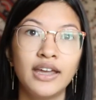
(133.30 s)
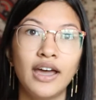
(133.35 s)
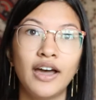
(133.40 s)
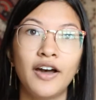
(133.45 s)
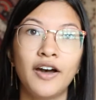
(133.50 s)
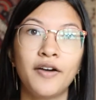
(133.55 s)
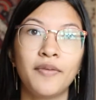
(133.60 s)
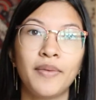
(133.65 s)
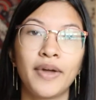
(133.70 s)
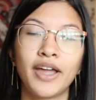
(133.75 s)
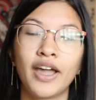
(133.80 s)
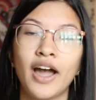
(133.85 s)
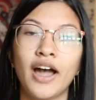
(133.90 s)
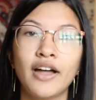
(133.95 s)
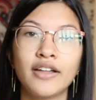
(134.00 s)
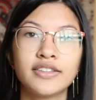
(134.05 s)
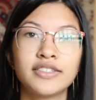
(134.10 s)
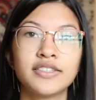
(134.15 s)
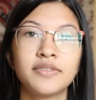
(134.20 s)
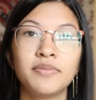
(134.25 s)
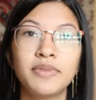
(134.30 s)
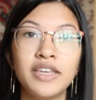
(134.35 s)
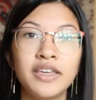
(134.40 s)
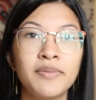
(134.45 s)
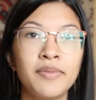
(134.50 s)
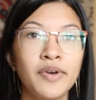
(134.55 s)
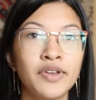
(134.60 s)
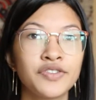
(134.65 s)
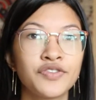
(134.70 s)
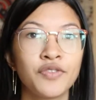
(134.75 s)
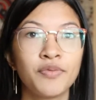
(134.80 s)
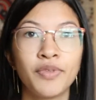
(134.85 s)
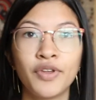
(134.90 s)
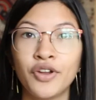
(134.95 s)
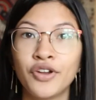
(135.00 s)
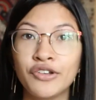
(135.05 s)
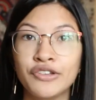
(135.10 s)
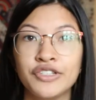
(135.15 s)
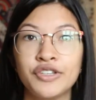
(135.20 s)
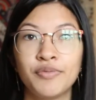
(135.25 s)
I got some emails from their
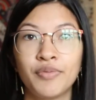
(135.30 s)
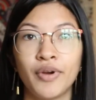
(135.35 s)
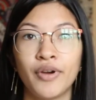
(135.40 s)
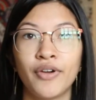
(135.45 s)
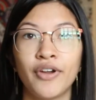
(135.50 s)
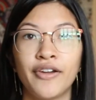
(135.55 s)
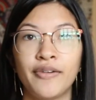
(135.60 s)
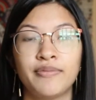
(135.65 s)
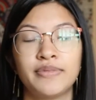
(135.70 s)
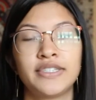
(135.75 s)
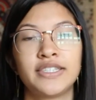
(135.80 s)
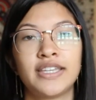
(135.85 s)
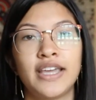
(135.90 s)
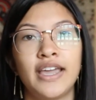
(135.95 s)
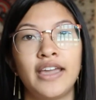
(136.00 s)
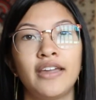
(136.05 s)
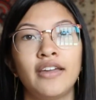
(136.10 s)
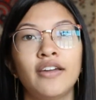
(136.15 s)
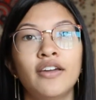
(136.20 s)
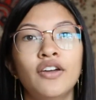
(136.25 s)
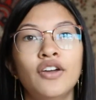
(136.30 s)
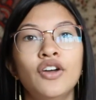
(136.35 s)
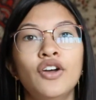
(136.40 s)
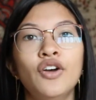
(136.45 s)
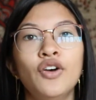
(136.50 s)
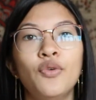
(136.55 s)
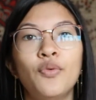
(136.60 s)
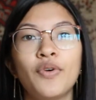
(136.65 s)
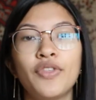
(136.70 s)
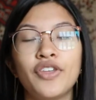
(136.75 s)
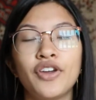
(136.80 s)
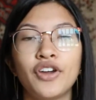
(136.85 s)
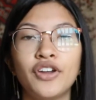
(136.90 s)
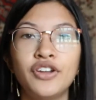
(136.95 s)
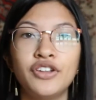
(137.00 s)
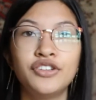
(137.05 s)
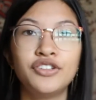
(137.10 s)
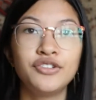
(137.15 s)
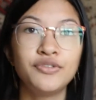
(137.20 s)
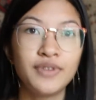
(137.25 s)
nursing program saying what they're
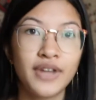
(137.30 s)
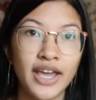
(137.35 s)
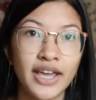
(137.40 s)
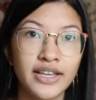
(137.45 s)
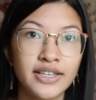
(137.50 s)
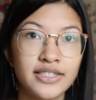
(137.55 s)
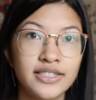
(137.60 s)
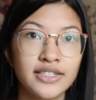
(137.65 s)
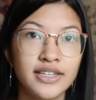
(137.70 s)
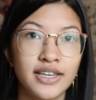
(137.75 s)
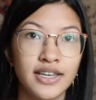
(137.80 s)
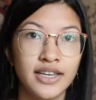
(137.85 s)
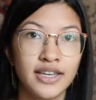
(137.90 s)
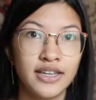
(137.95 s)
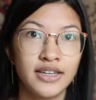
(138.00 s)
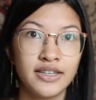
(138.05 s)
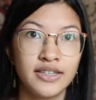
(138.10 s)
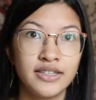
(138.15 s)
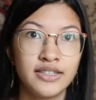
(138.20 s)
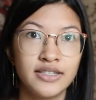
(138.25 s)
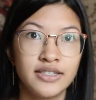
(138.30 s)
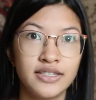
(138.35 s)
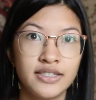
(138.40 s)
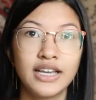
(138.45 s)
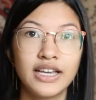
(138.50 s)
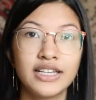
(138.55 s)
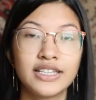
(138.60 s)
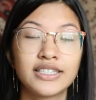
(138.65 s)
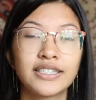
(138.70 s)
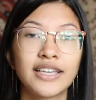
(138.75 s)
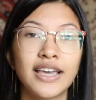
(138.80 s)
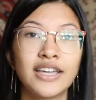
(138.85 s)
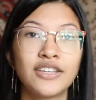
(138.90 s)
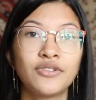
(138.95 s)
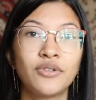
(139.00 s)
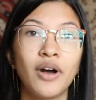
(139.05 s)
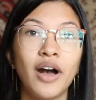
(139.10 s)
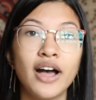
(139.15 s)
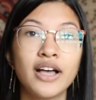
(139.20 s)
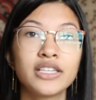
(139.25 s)
going to do next is
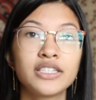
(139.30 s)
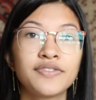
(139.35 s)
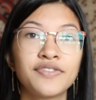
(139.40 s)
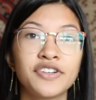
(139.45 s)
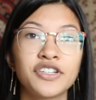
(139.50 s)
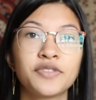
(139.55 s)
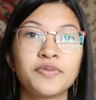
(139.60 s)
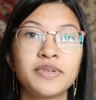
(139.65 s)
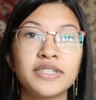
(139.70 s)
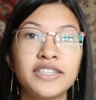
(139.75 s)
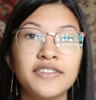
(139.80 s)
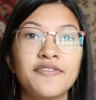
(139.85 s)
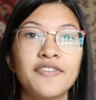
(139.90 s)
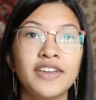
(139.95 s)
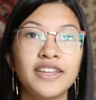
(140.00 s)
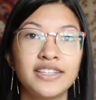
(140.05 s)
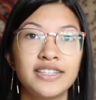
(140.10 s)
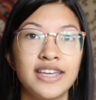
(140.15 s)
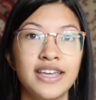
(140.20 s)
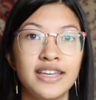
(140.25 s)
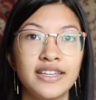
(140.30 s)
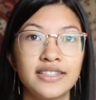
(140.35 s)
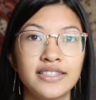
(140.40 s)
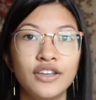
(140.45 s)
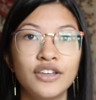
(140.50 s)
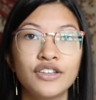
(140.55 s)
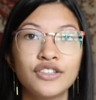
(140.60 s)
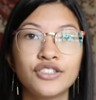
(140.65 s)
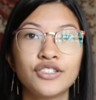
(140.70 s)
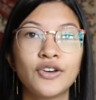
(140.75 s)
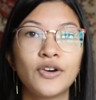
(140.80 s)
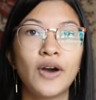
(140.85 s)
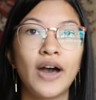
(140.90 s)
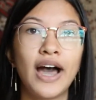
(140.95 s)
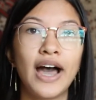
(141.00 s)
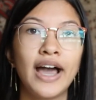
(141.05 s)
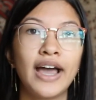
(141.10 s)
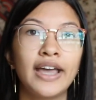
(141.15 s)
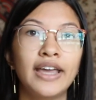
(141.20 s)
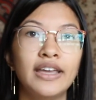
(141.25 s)
schedule us for a specific date. So
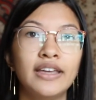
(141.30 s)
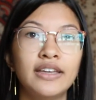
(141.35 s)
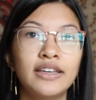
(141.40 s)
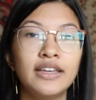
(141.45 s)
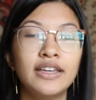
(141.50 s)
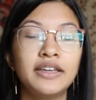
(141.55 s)
I